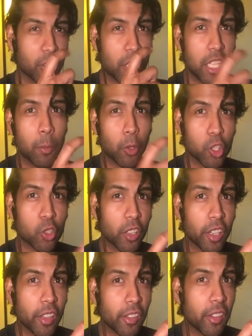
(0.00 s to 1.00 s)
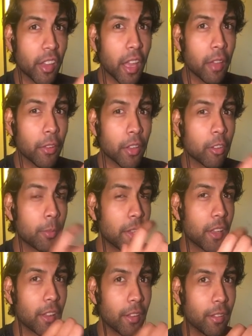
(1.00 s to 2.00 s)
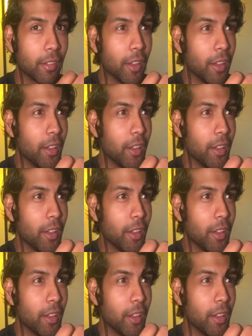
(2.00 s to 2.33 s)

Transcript: keyboard shortcuts he gave us, because